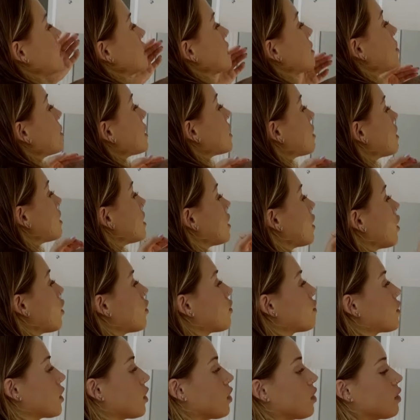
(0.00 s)
typically go
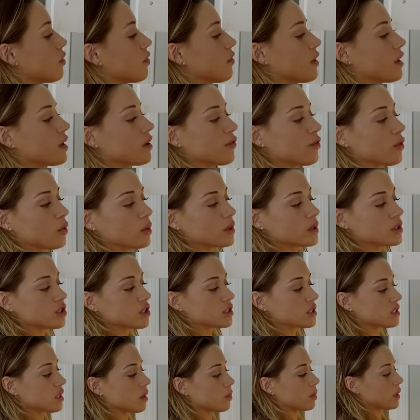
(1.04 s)
for Old Faithful, which
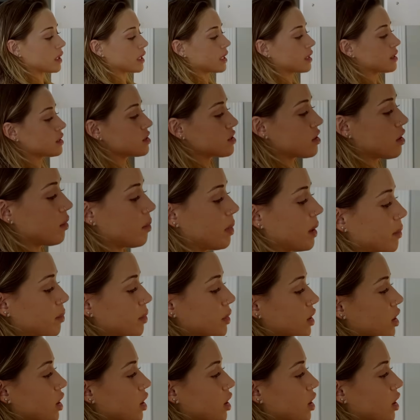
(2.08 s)
is the blend salt, pepper,